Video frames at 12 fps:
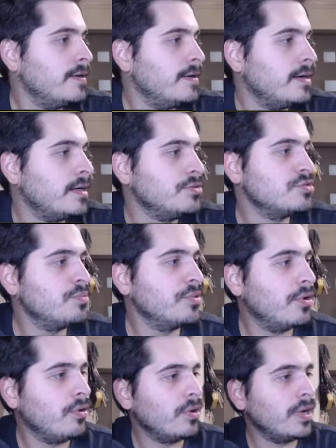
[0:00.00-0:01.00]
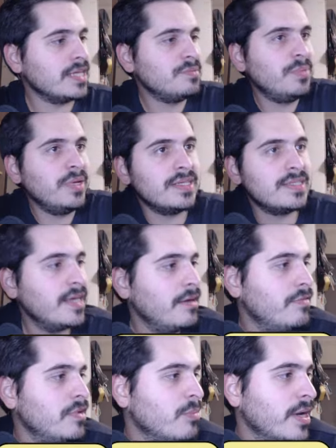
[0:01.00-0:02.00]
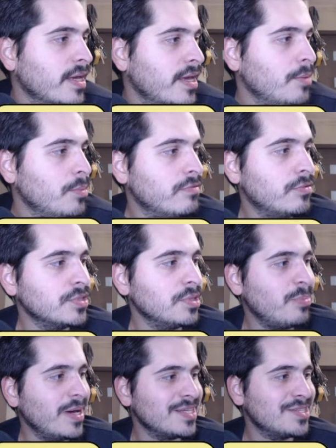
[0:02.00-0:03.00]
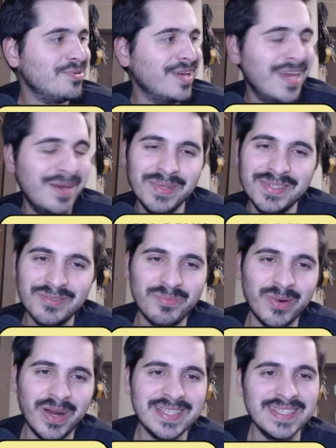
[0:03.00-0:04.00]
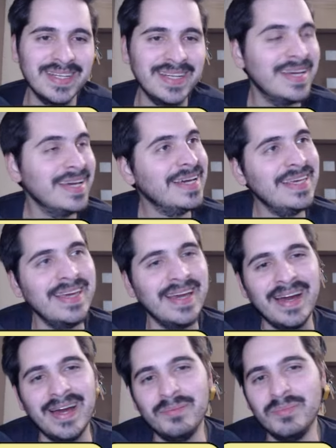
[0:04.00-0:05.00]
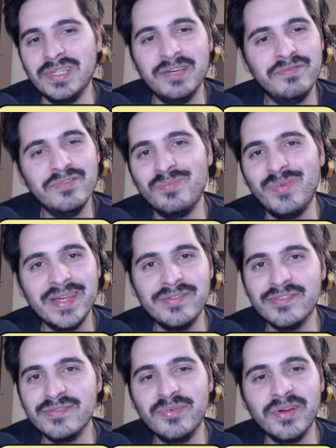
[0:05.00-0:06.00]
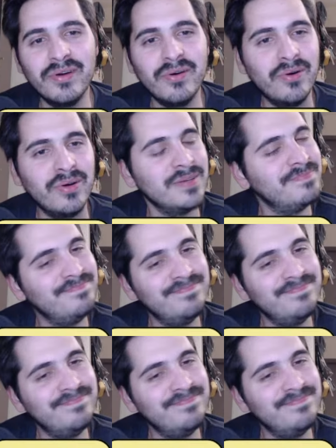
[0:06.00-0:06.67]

Dewsbury Hall has been saving my gaming for the past 3 gaming, surprisingly. Yeah, I mean, if you play Dewsbury Hall,